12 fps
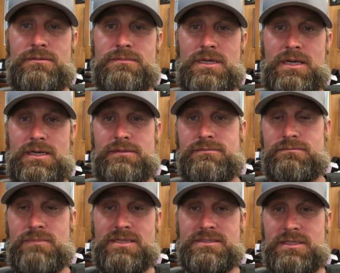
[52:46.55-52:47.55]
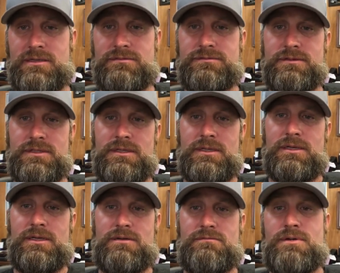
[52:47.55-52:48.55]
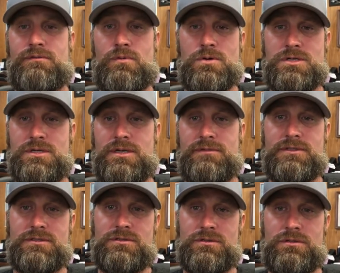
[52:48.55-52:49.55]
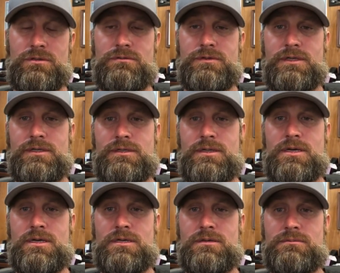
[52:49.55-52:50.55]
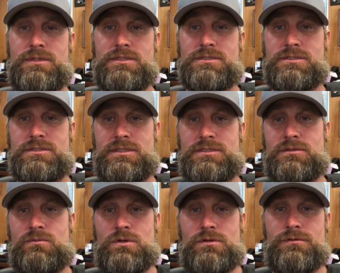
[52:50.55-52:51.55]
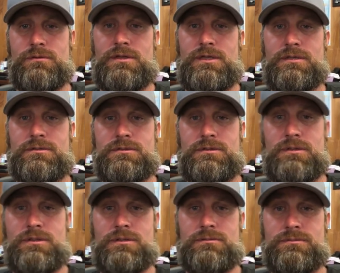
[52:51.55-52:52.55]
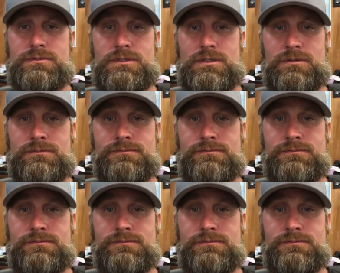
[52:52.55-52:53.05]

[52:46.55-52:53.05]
I myself have been fortunate enough to serve, and it's a wonderful thing, So,